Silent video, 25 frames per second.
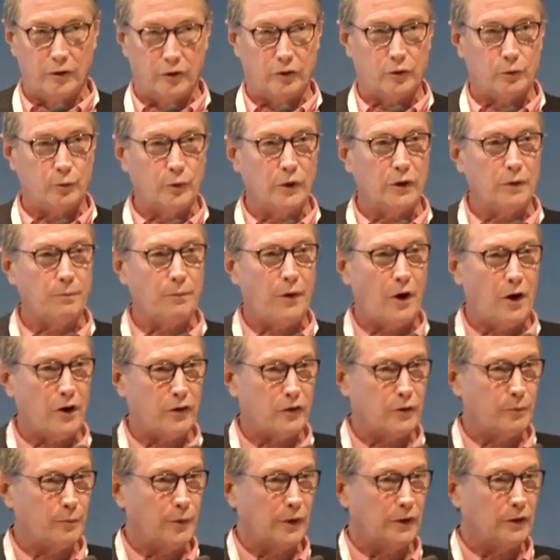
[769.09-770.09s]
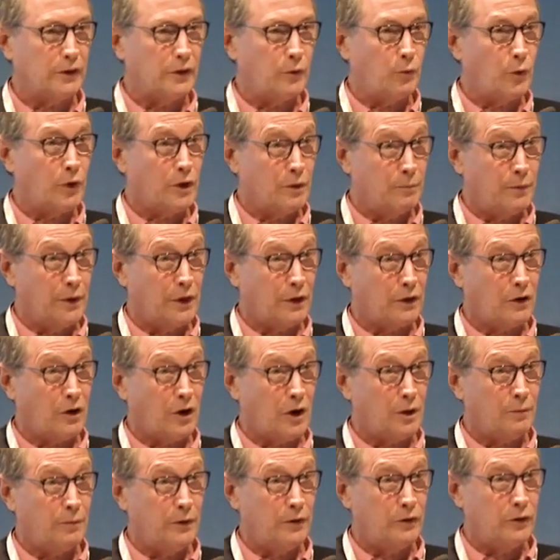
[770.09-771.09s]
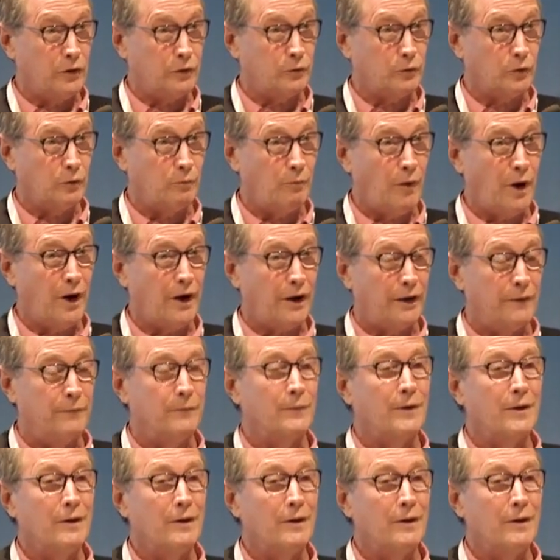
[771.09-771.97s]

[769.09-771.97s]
There's a real possibility we could be a carbon neutral mine.